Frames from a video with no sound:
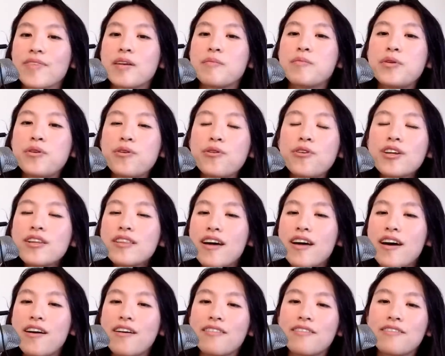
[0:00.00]
pure
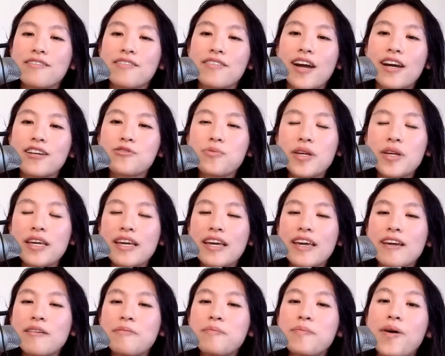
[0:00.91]
love as we
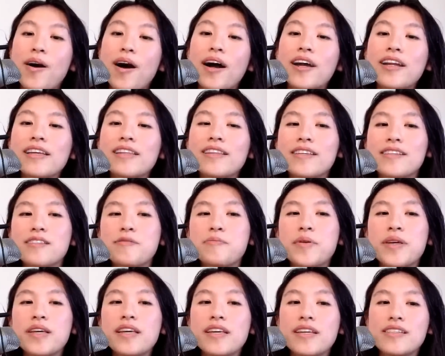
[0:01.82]
embody this
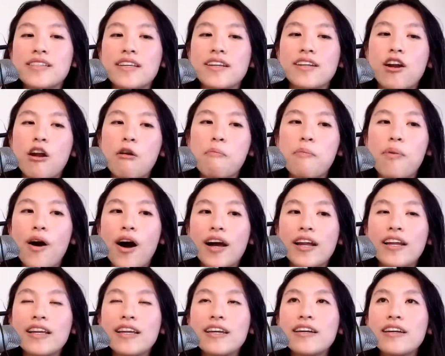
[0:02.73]
peace in our
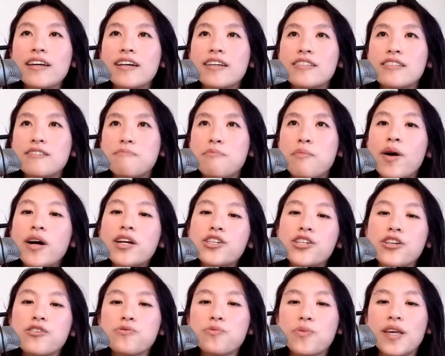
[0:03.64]
body as much
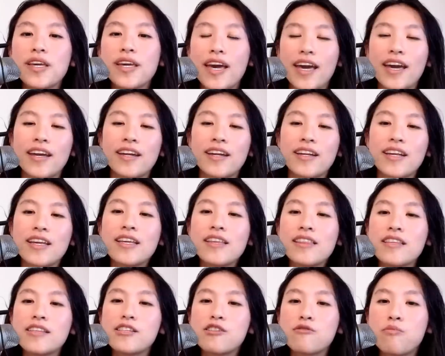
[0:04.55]
as we can
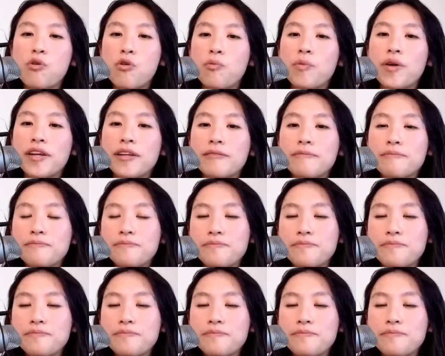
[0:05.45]
in this moment.